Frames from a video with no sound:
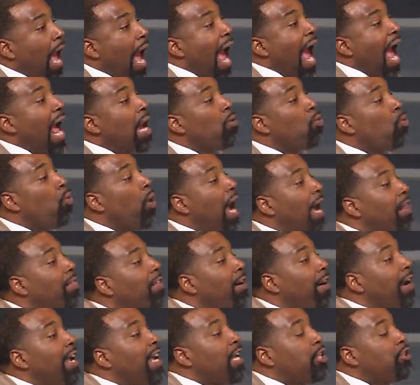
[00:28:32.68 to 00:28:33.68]
And where
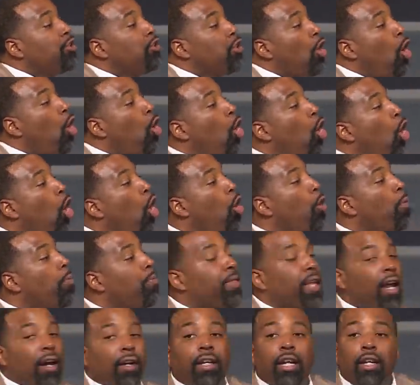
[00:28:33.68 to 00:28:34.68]
there is no hope,
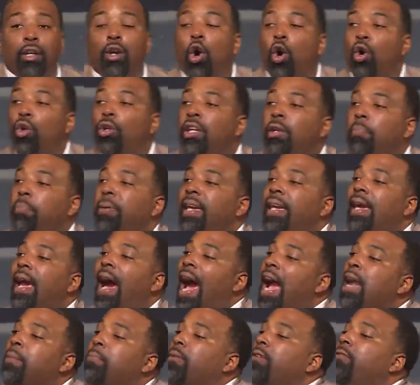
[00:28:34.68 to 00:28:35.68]
there can only be
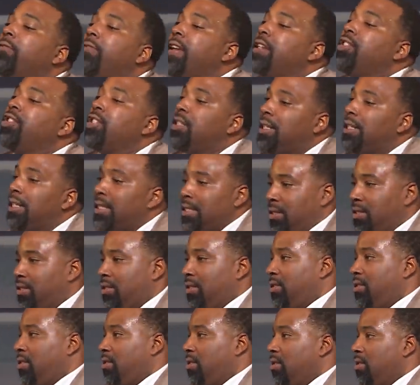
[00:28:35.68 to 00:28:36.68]

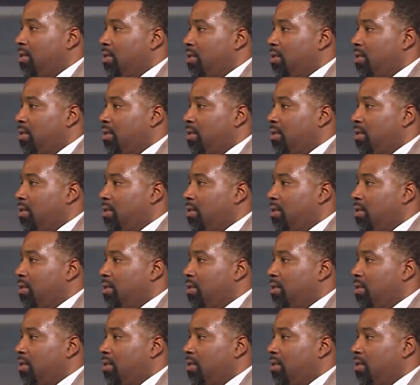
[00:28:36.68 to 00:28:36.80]
hypervigilance.